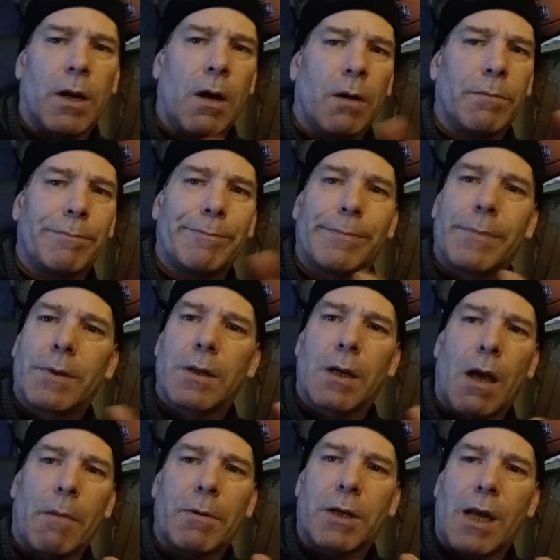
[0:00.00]
you know,
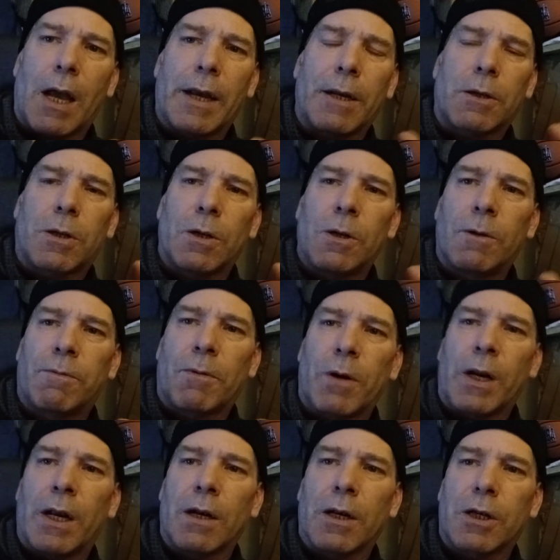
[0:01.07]
the government's got to get sued for
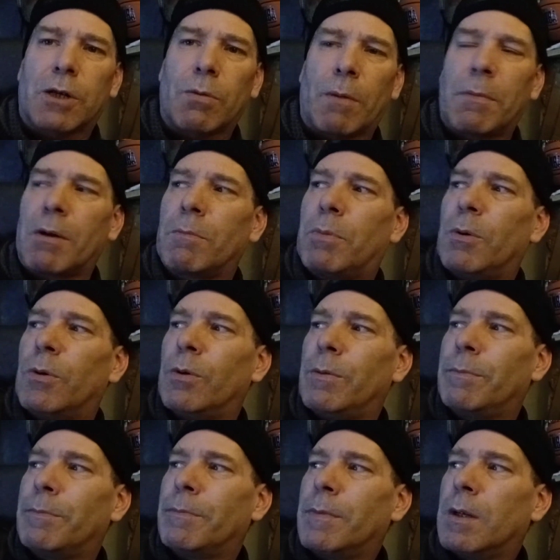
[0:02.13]
an endless swimming
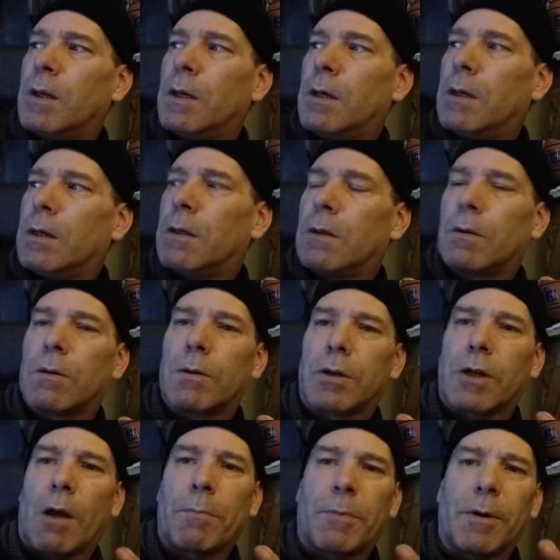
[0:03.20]
pool or
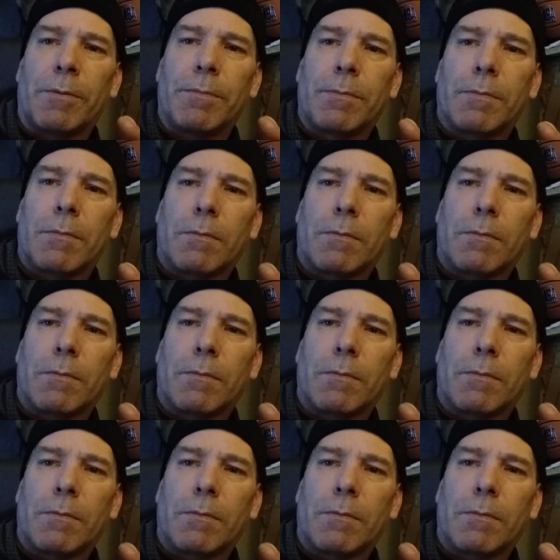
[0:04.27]
something.